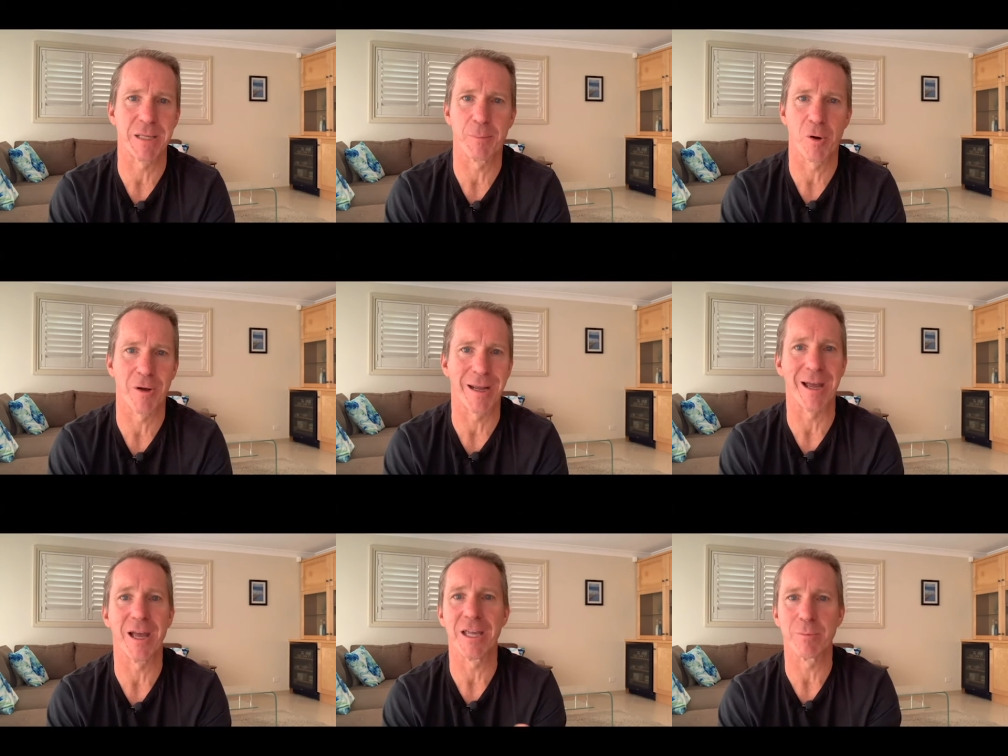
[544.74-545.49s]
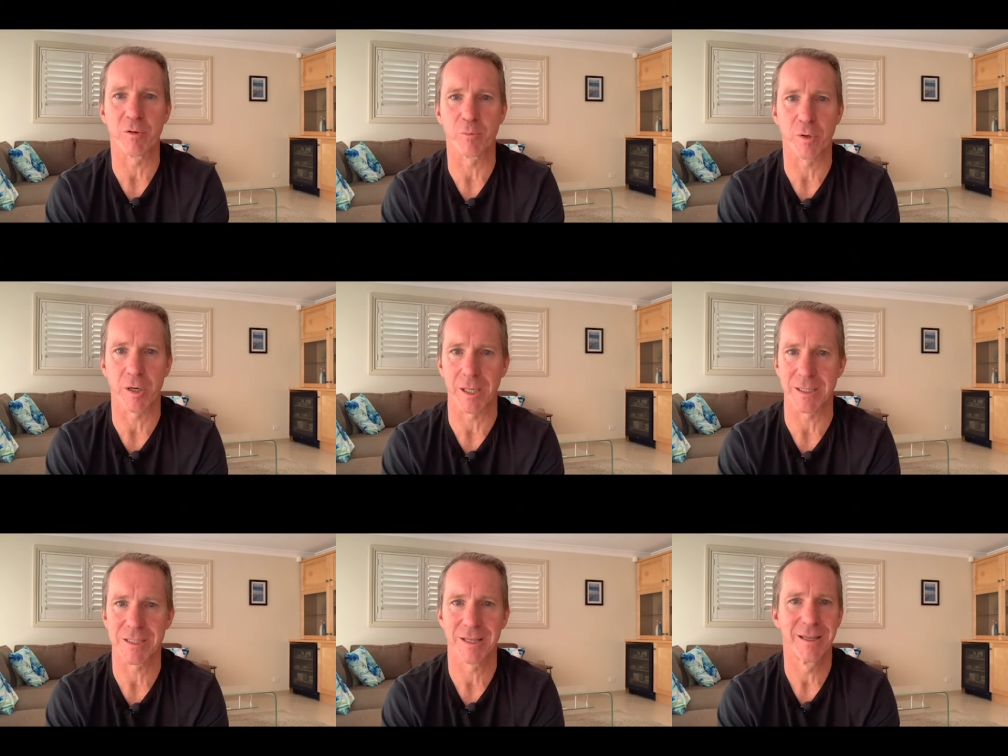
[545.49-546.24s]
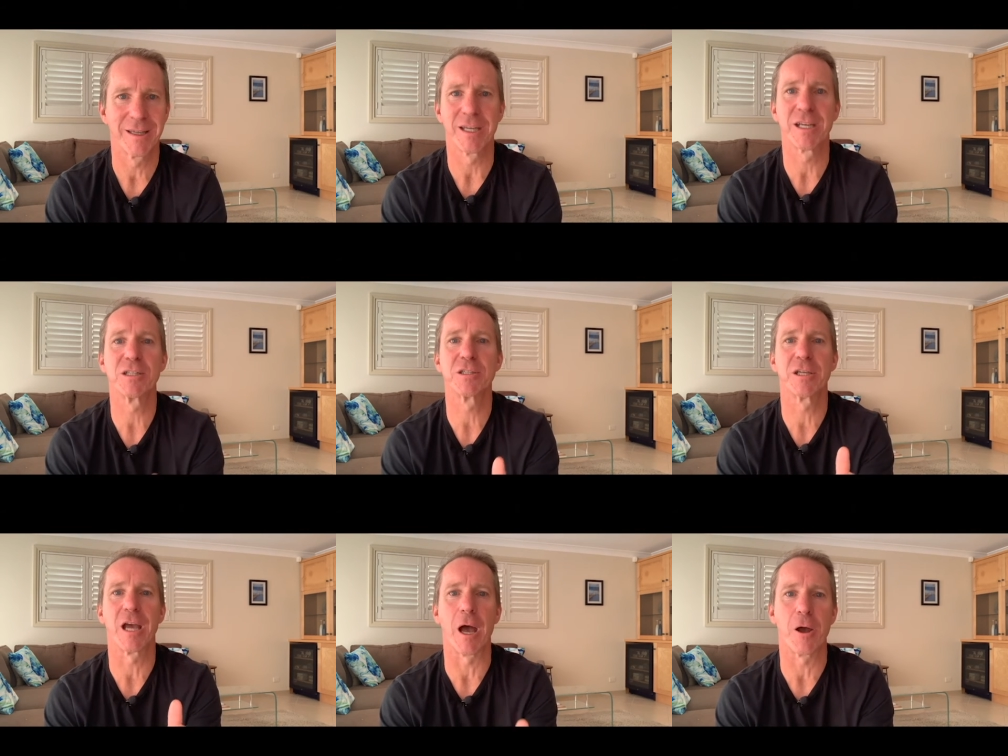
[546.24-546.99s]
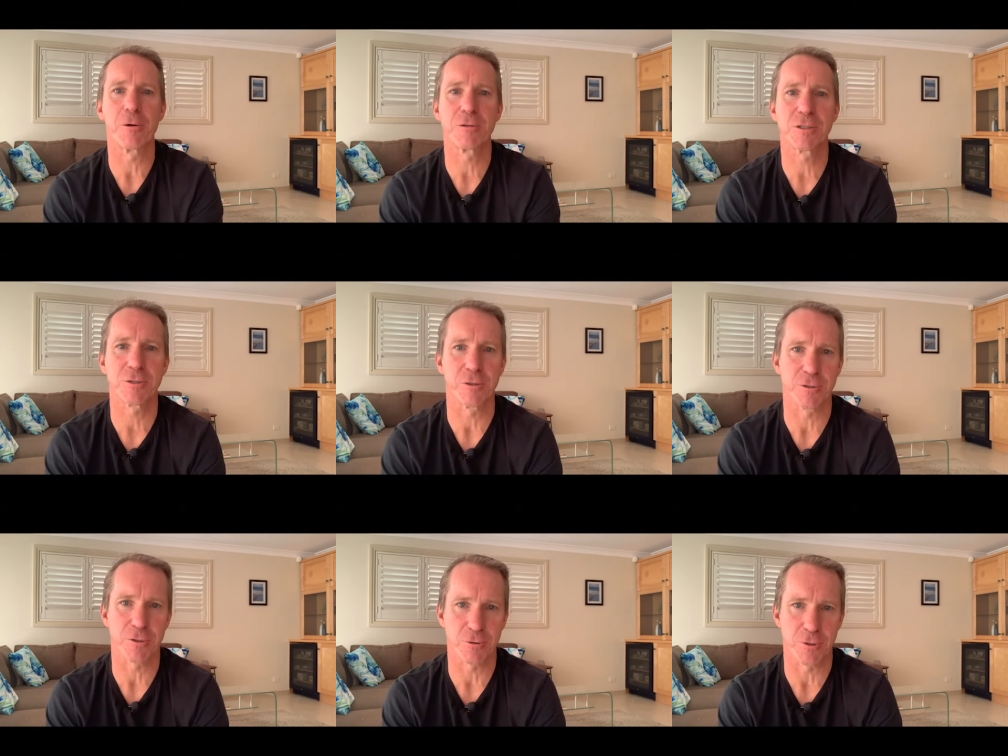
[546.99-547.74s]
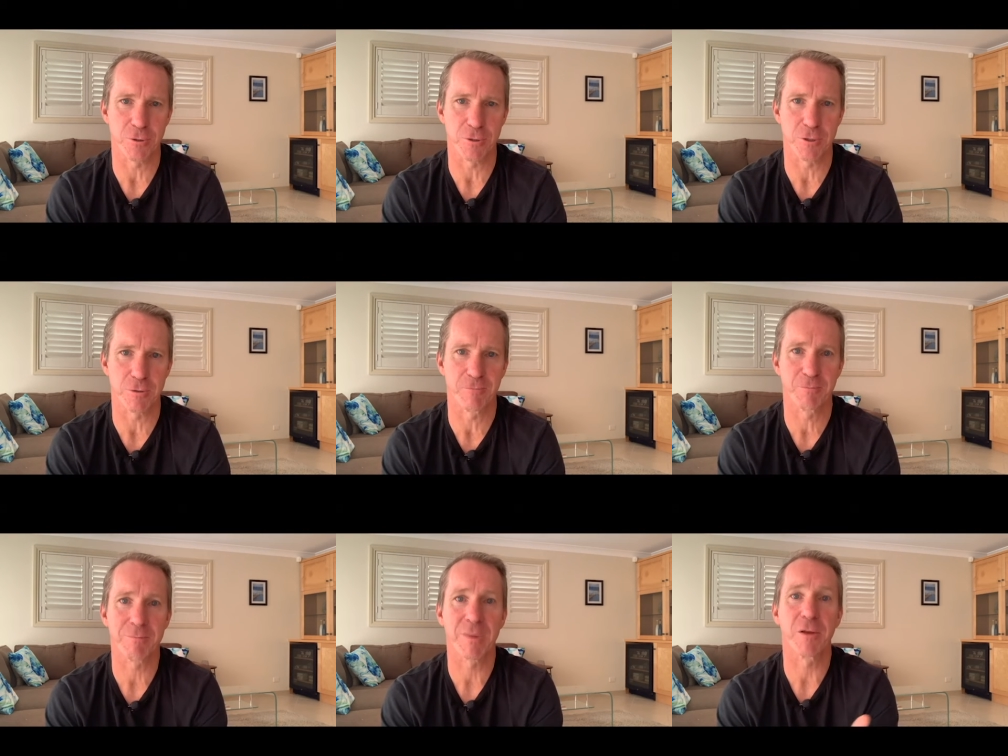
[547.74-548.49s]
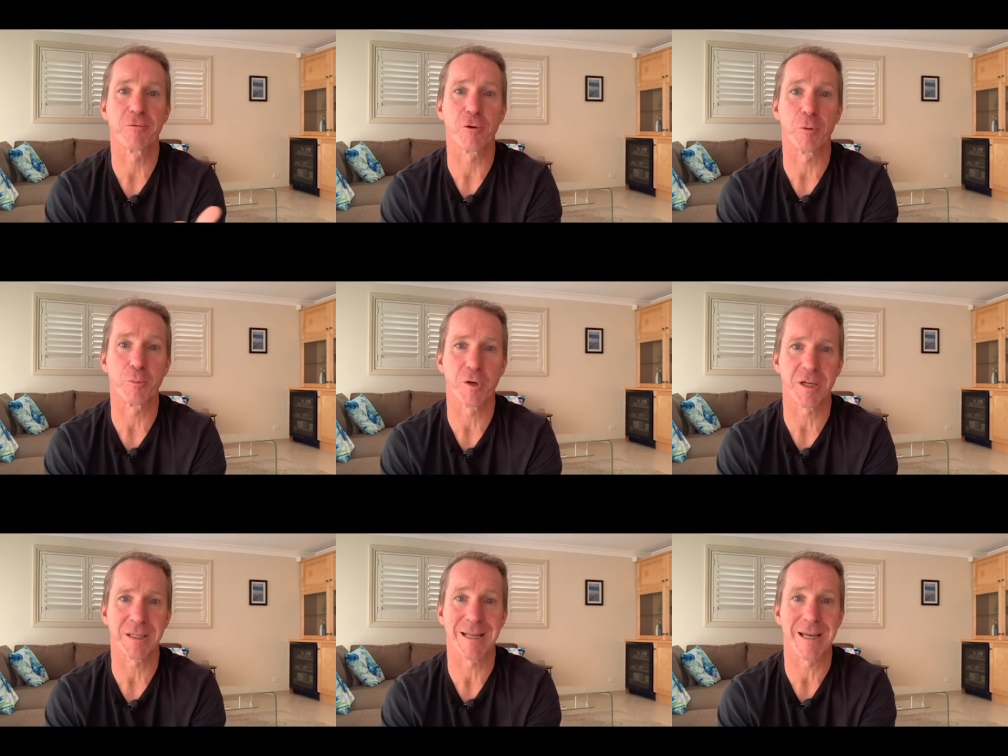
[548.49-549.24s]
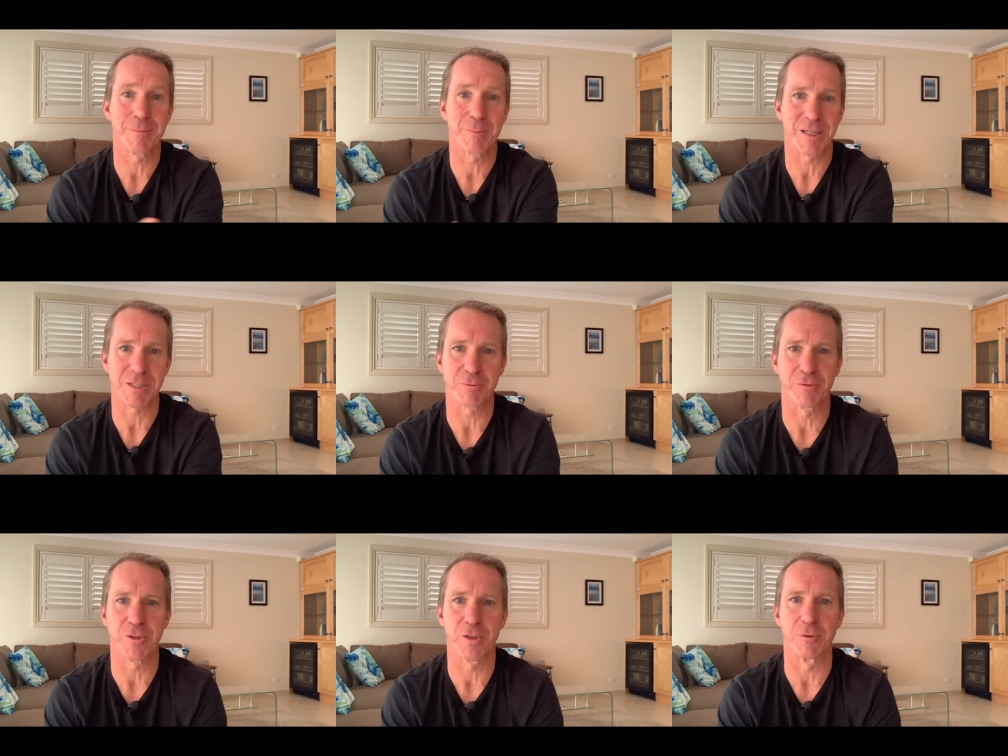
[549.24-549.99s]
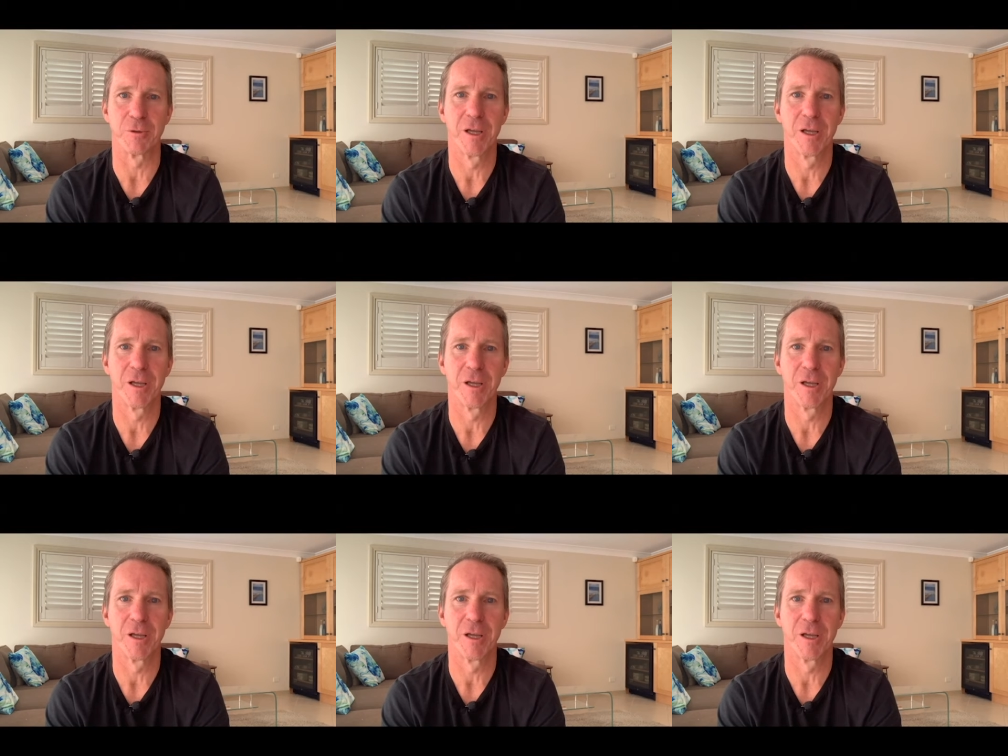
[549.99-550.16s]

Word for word: buying a heap of products. You can do your own search on YouTube for a product name plus review.